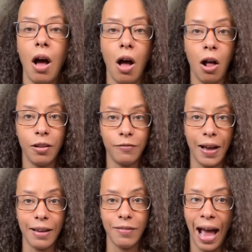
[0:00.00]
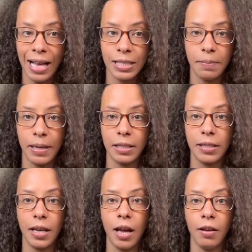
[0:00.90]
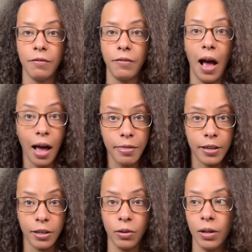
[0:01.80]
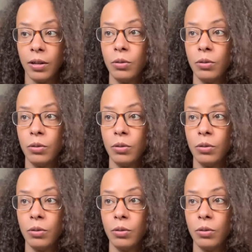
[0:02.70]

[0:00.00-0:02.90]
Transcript: all five aspects of hatha yoga,